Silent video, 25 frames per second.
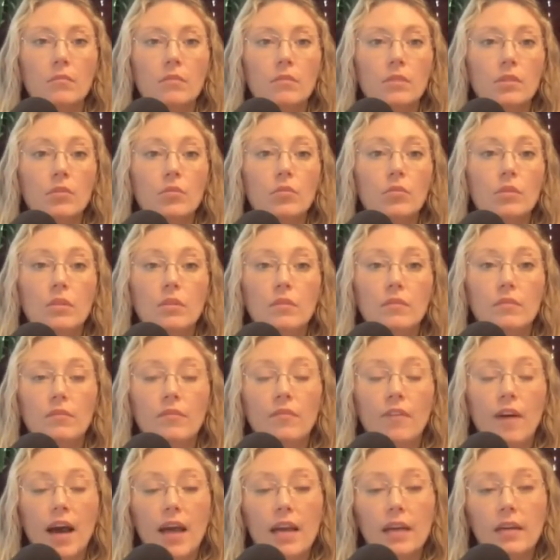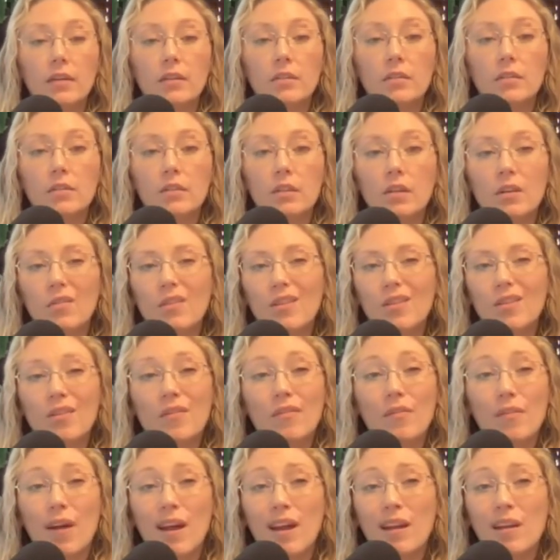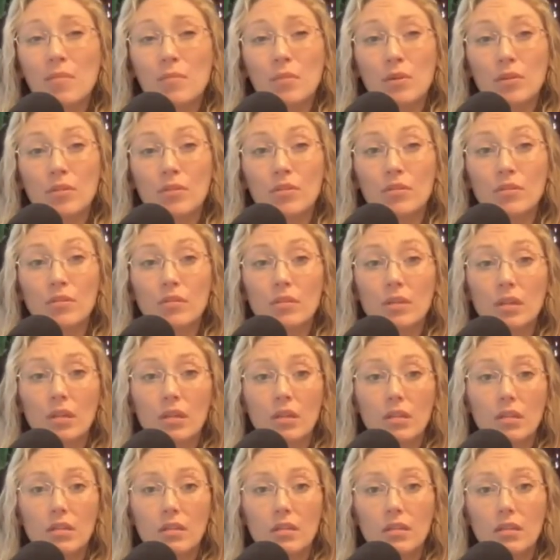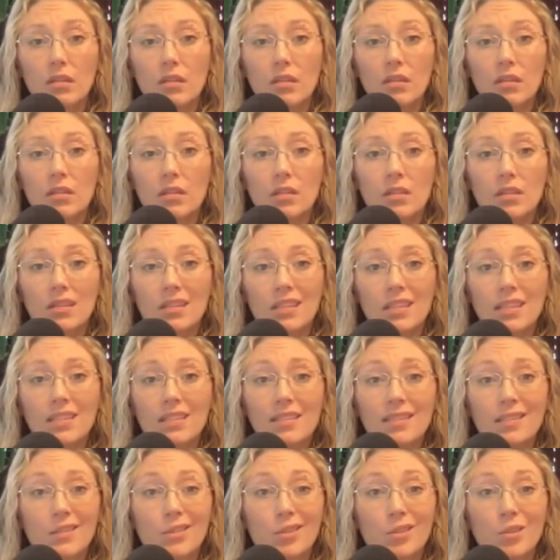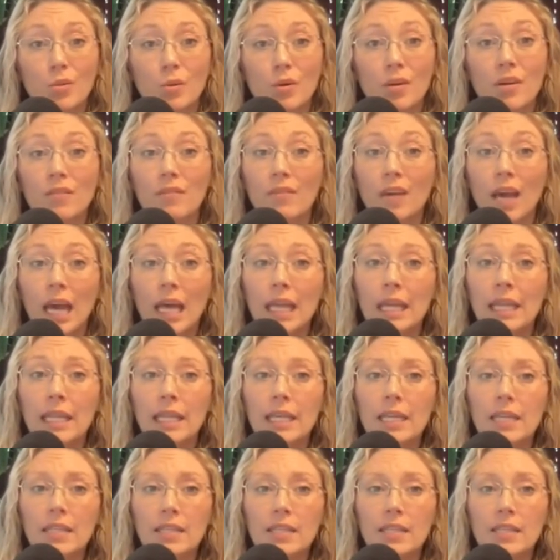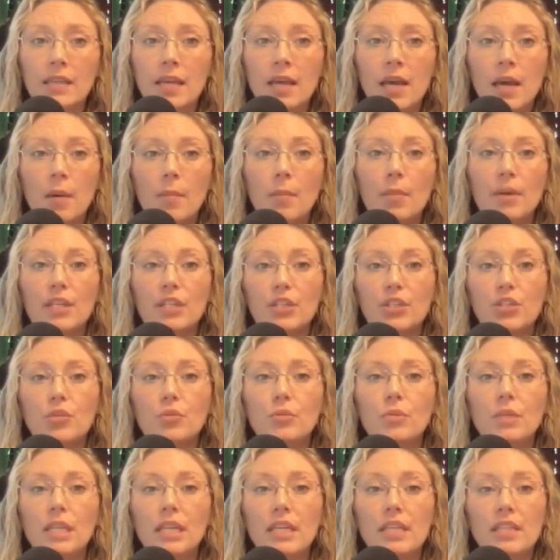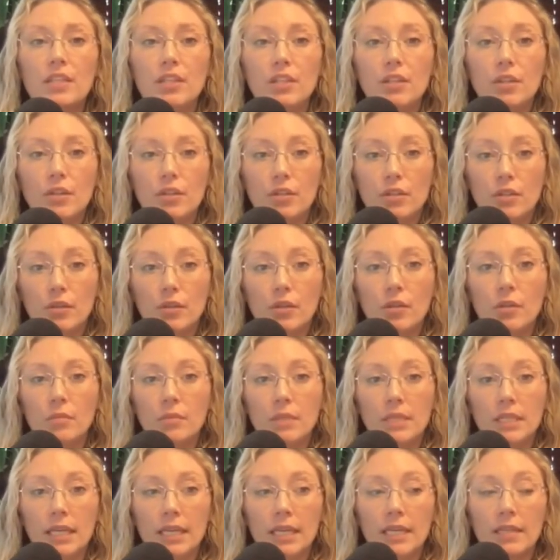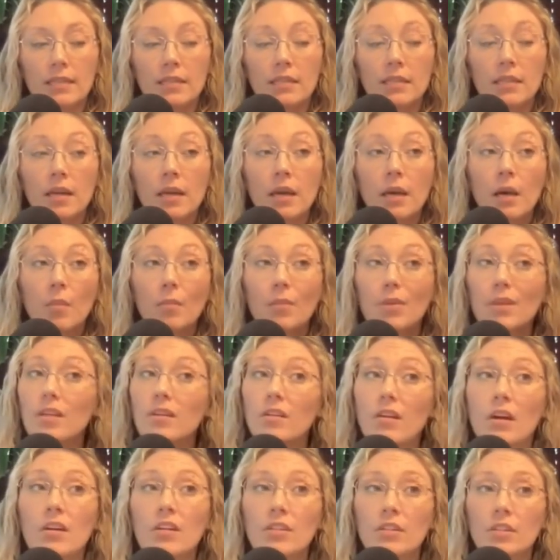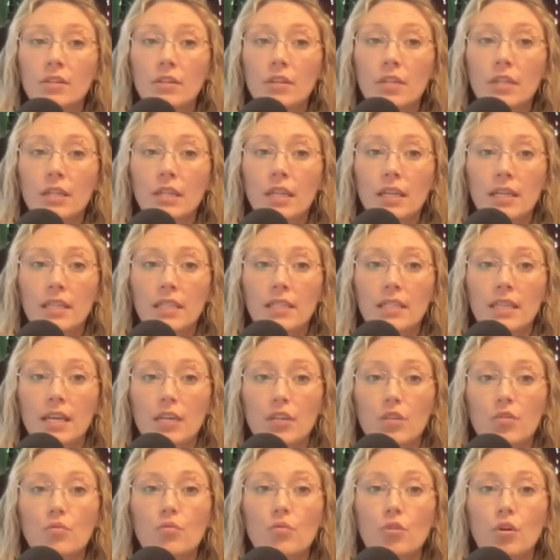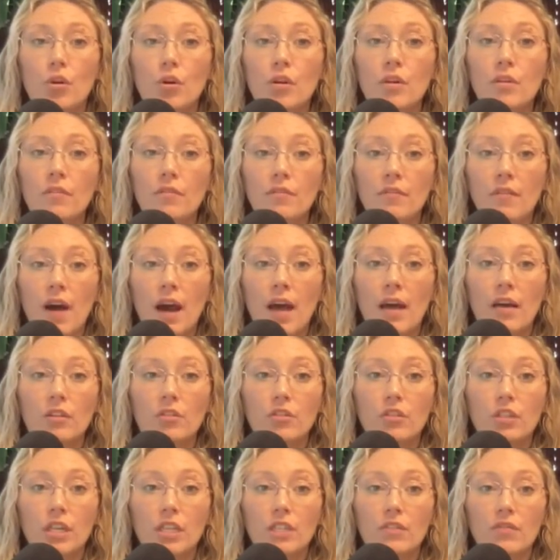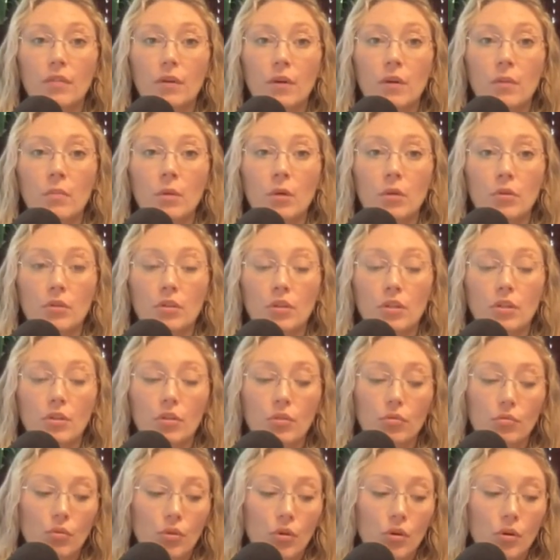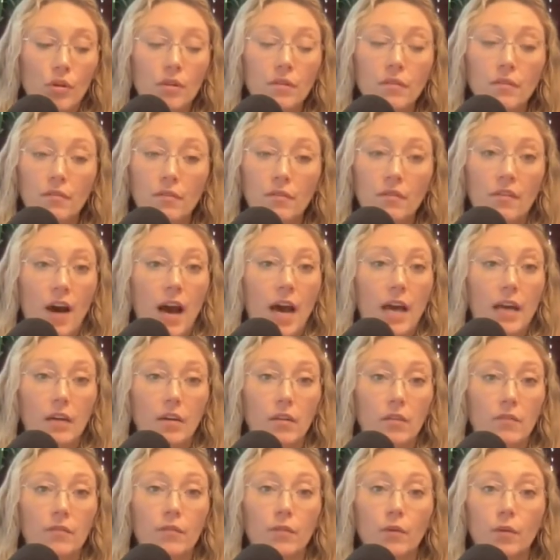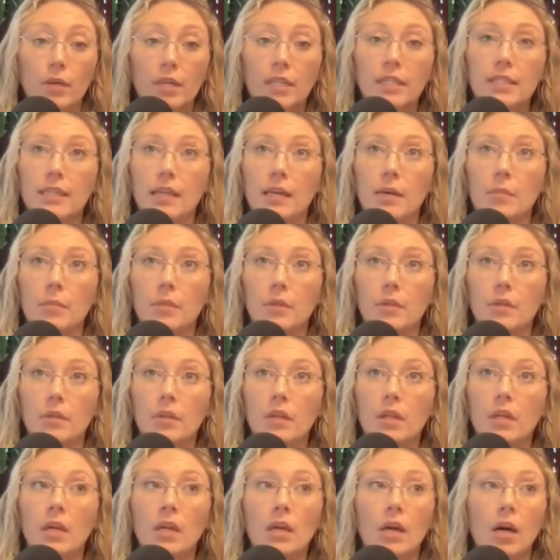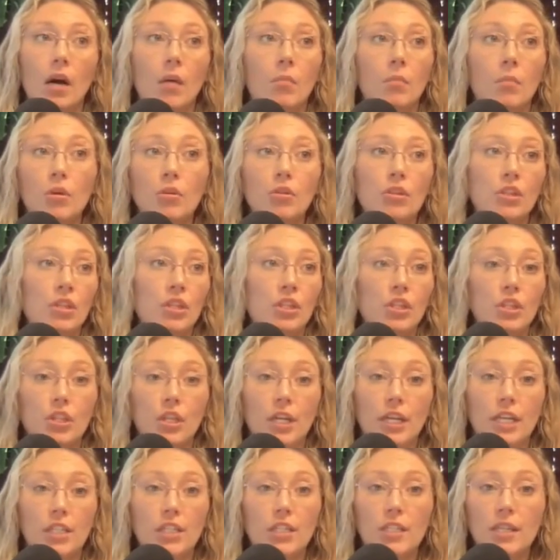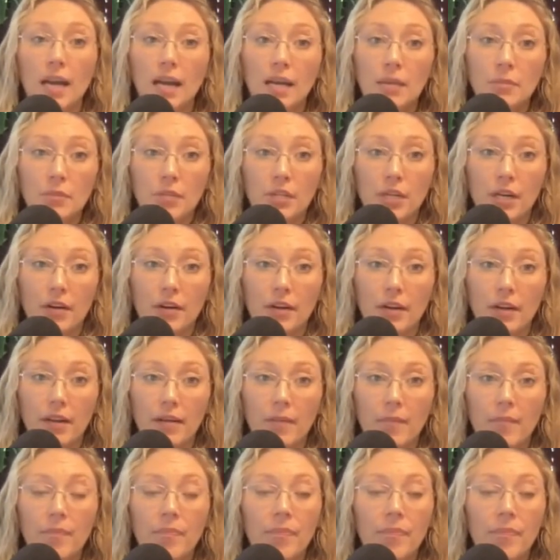You could file, there are a variety of motions. The list is sort of endless, but it's unique to your circumstance. But there are certain things that you couldn't file just for a motion. You couldn't file, for example, a motion to change time sharing.